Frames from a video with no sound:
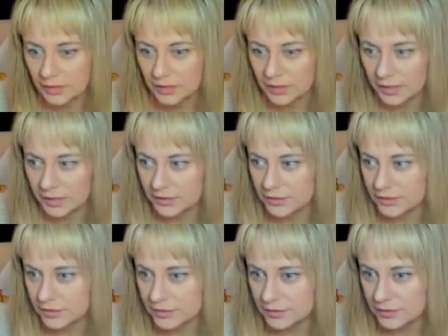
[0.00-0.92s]
And
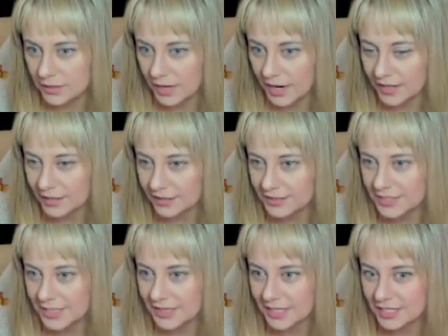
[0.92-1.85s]
it looks
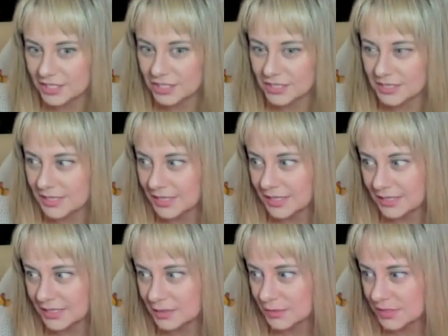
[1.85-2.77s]
like that's just it.
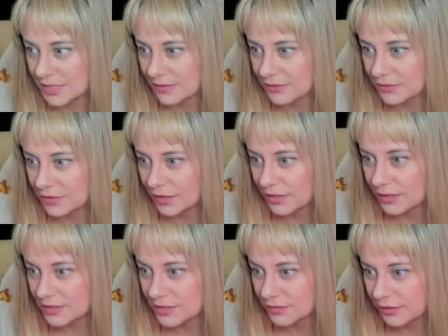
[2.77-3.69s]
That's what's left of the
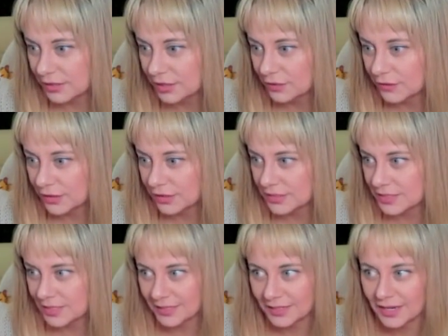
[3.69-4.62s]
dogs. Greenie over here is
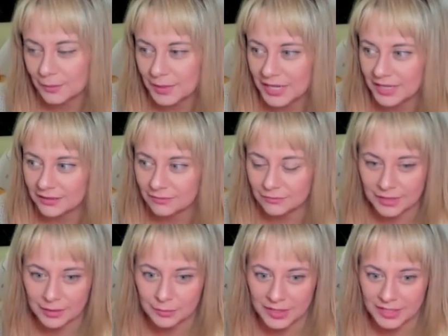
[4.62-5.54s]
like, nah mate, we
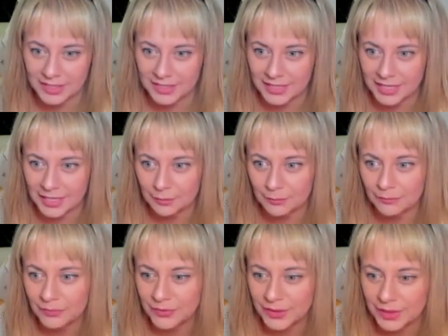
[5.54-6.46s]
ain't playing that game.
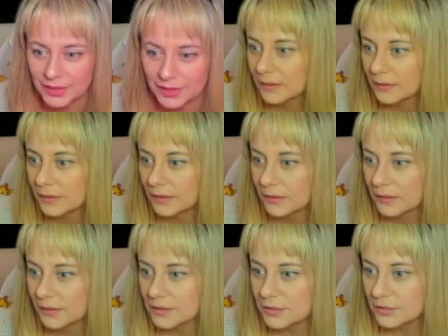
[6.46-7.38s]

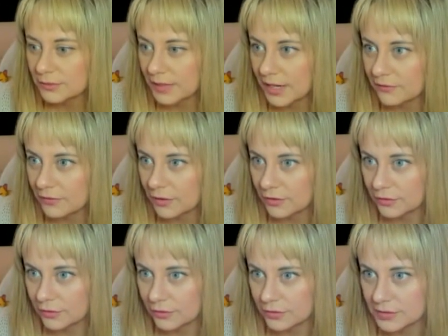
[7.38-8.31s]
Do we have all the
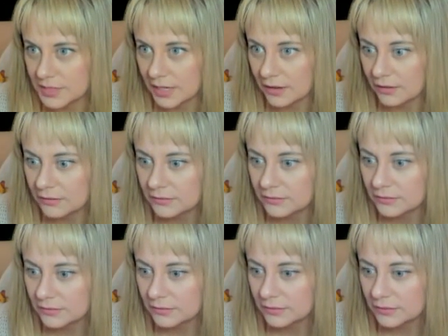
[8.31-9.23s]
girls now?
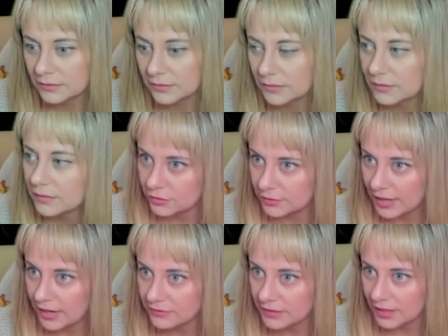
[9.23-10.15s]

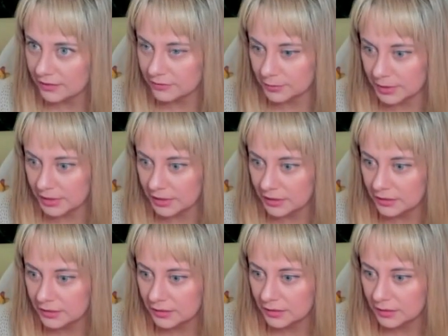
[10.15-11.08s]
Draft everybody.
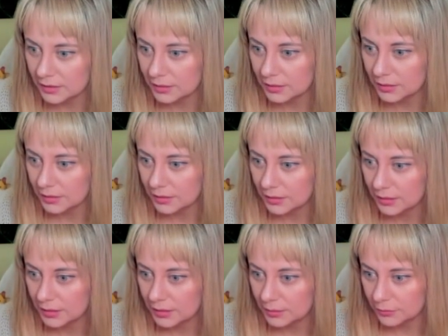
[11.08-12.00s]

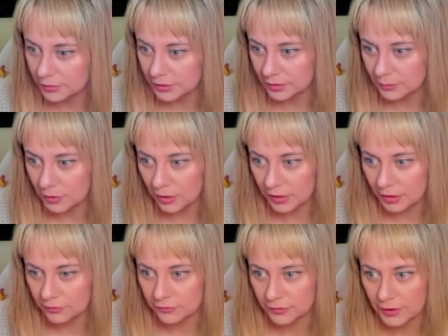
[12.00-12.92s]
Bring them all
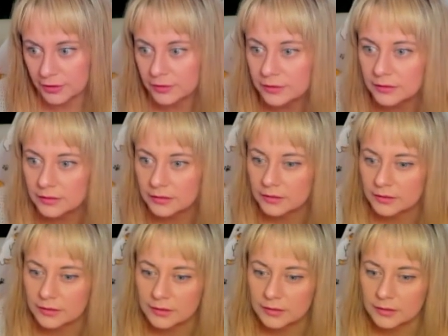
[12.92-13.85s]
out front.
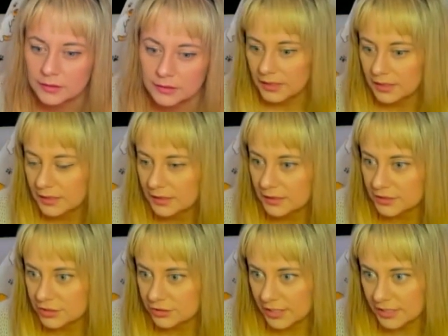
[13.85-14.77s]
Let's
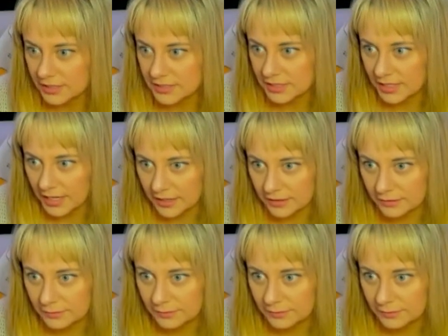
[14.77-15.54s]
try this again.